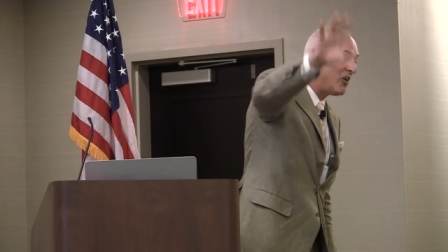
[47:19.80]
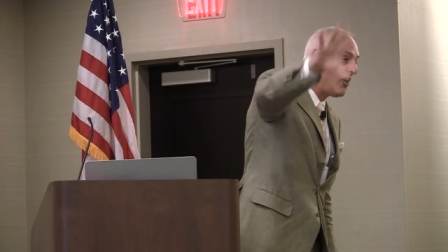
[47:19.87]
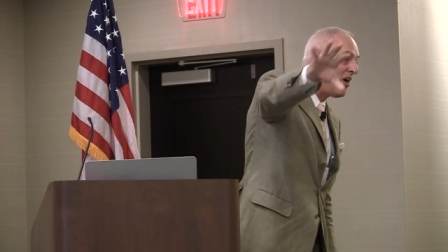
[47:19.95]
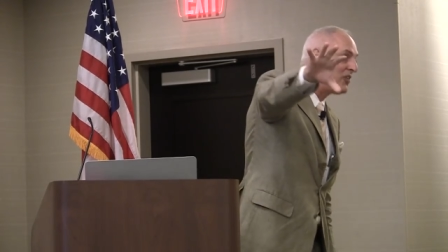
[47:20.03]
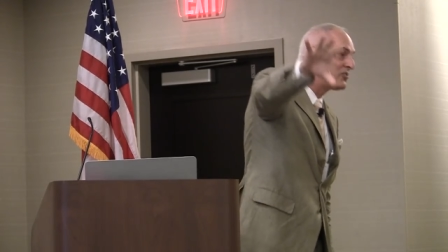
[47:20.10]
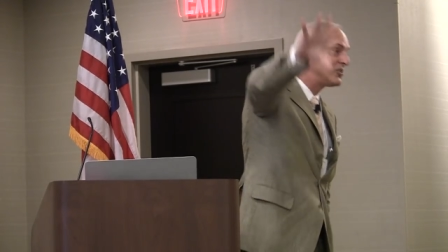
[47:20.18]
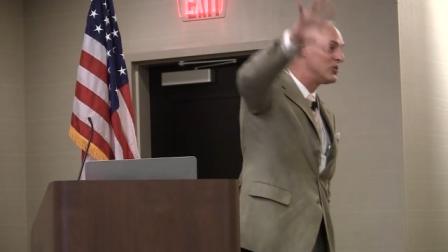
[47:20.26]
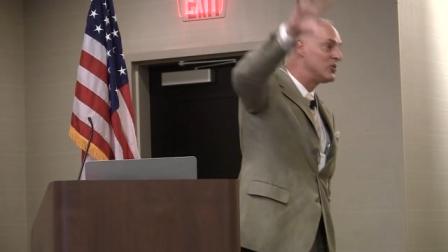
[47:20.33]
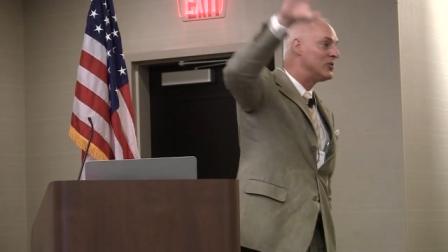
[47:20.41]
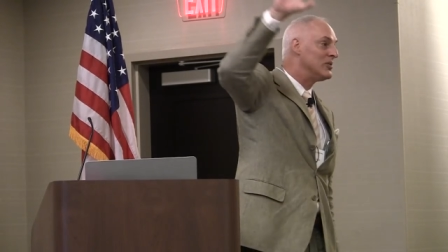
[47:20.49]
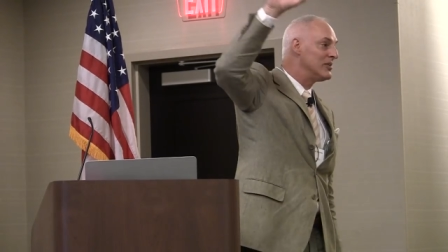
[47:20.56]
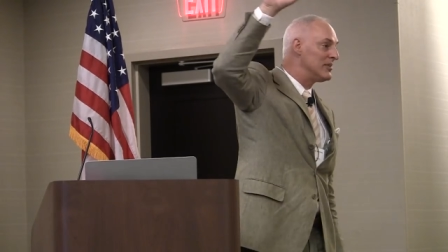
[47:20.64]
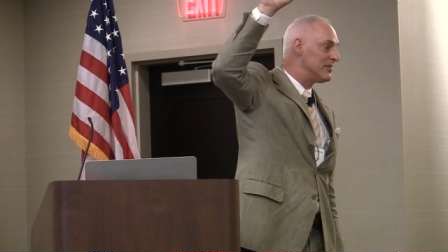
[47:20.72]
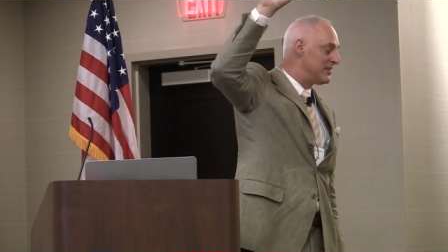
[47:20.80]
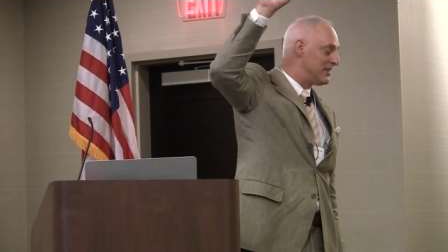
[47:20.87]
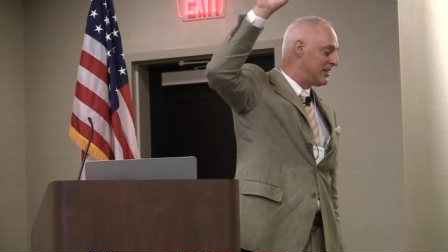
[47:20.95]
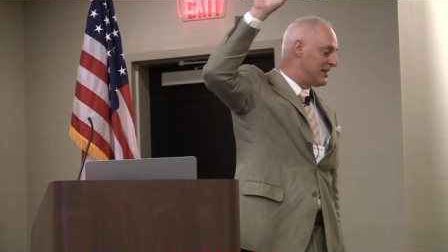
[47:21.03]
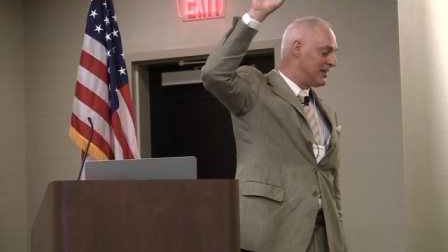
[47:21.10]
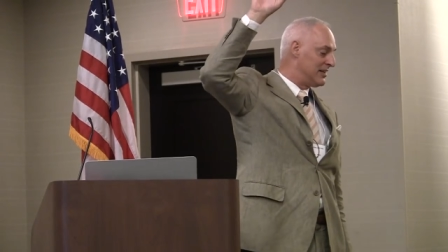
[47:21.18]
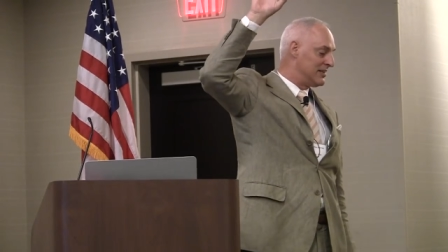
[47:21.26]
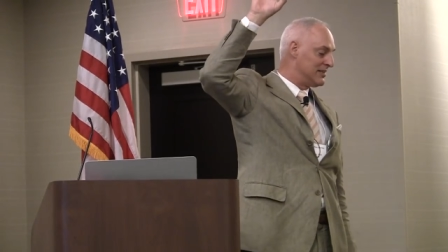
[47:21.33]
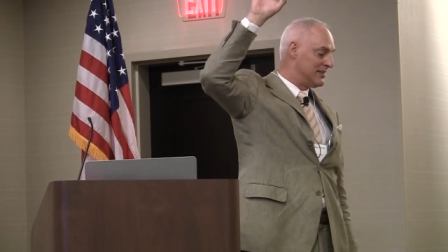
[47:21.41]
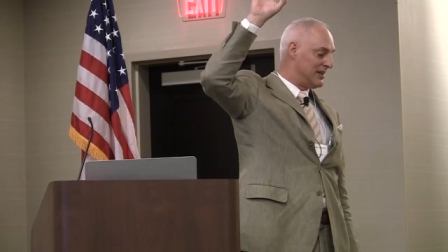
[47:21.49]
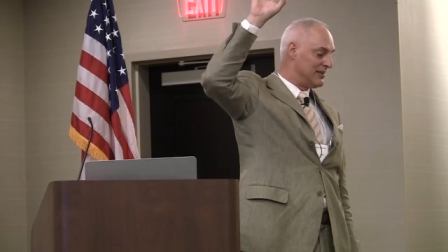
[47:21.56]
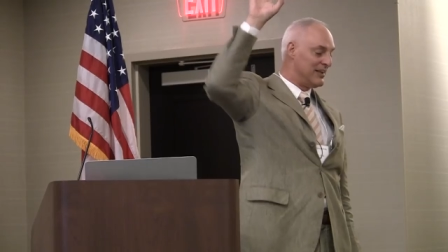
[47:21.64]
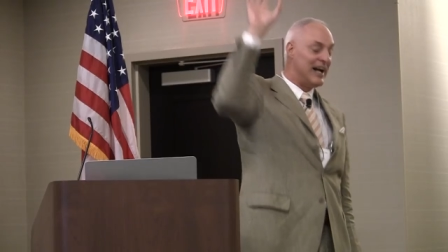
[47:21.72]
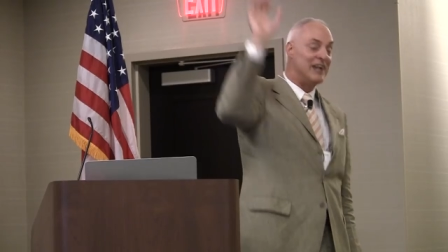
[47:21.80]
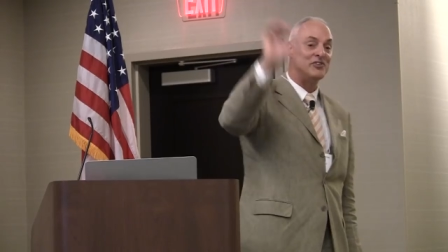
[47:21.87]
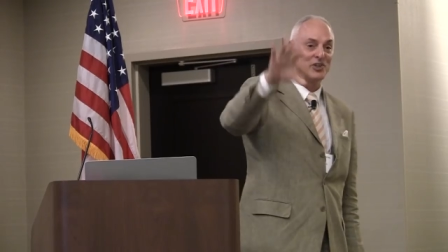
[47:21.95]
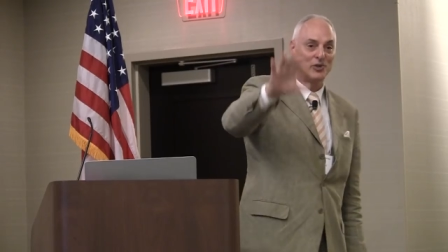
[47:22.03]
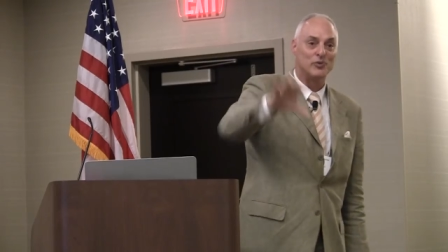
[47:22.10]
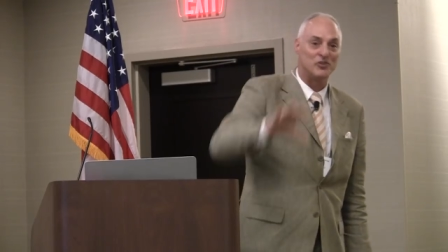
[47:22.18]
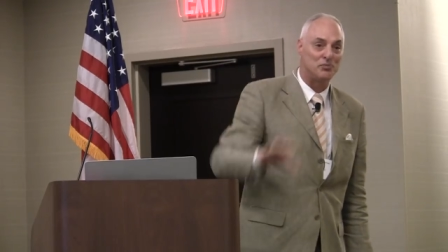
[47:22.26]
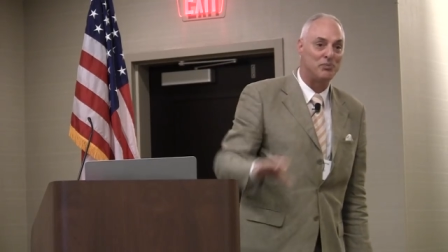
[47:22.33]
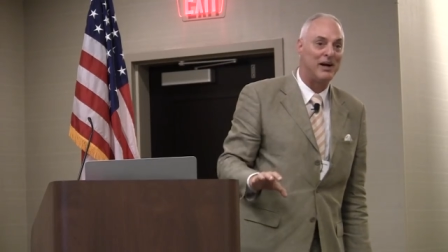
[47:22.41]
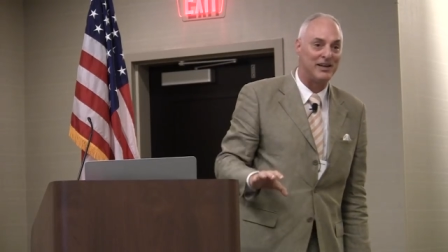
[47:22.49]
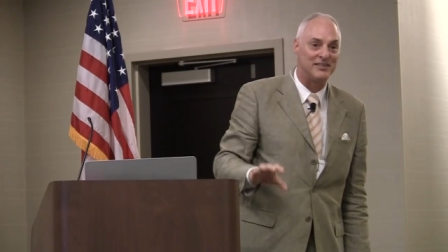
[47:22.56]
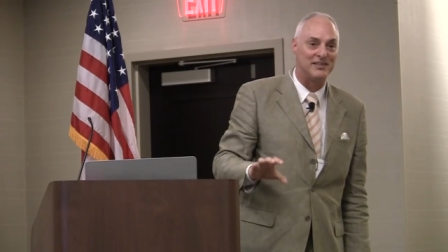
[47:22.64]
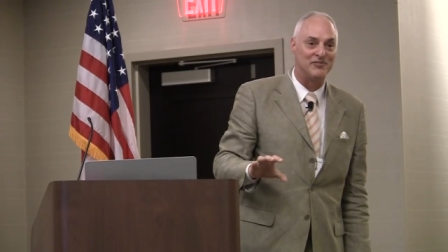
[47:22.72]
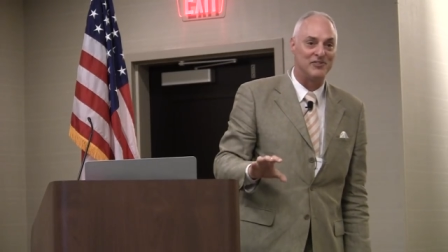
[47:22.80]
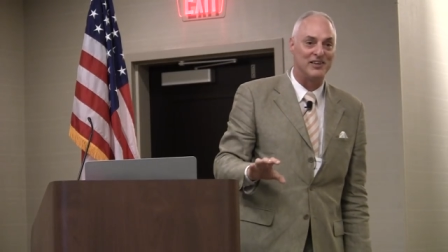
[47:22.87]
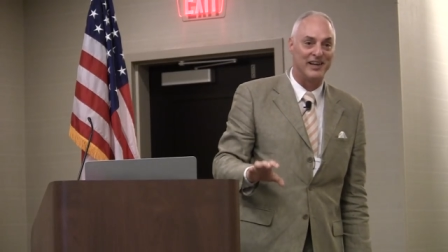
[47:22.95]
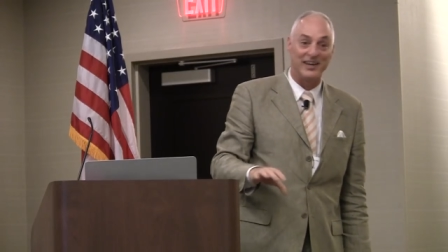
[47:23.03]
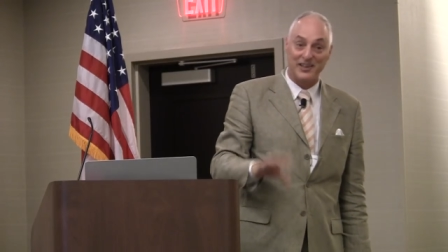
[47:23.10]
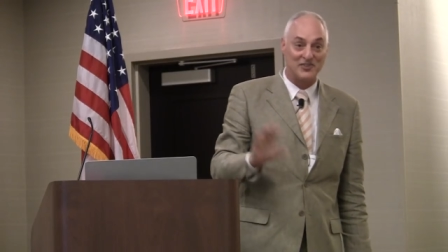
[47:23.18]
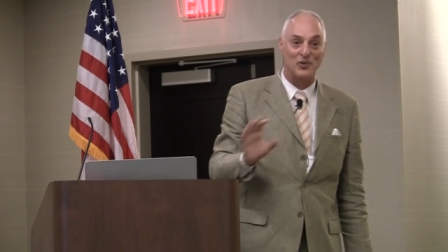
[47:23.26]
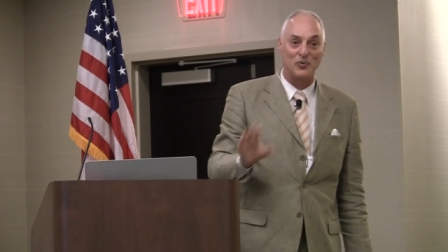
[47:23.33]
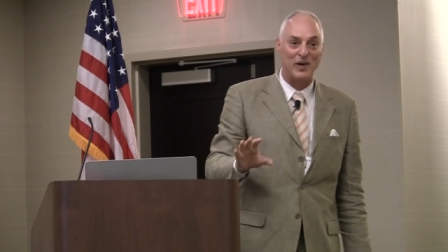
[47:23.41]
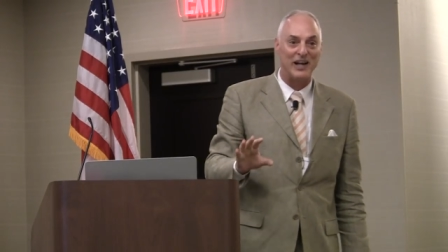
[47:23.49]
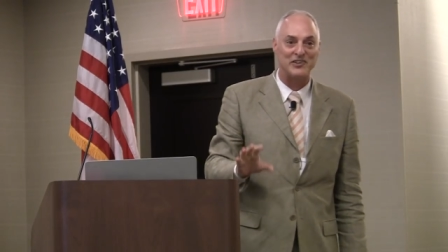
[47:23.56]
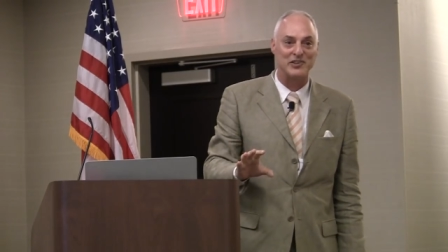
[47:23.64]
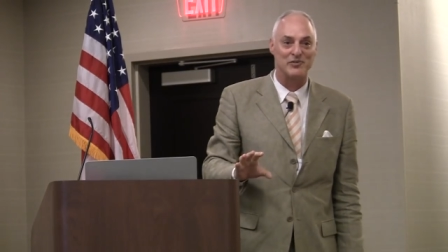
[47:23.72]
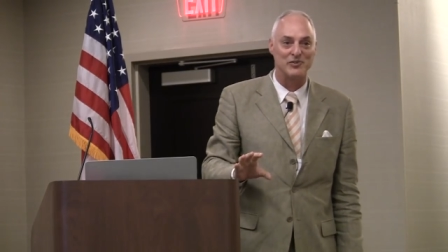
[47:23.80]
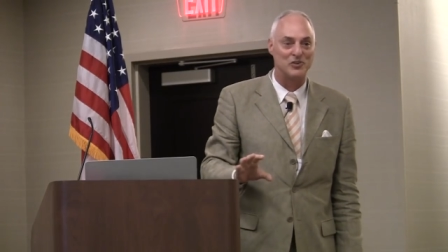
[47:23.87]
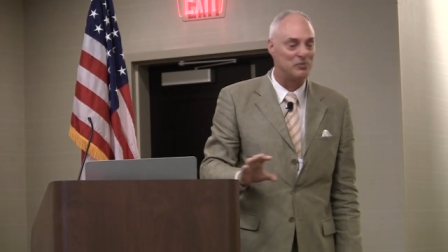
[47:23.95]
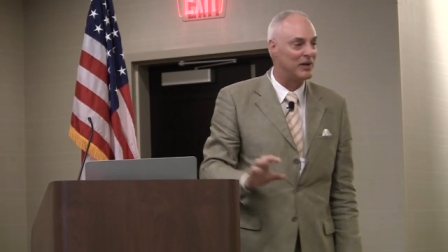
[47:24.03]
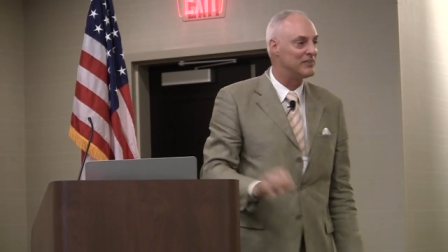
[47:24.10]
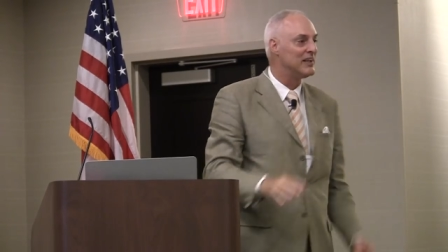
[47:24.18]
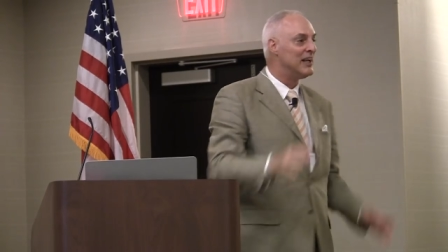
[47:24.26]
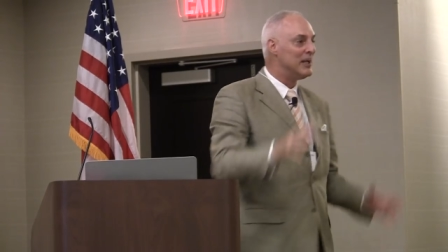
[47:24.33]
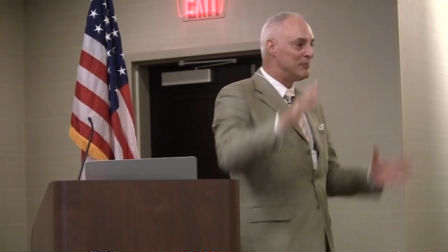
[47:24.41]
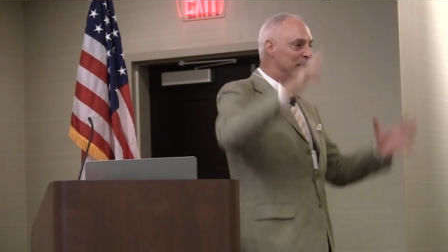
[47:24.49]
also uh, a logical response, if you like it. It's a rational response.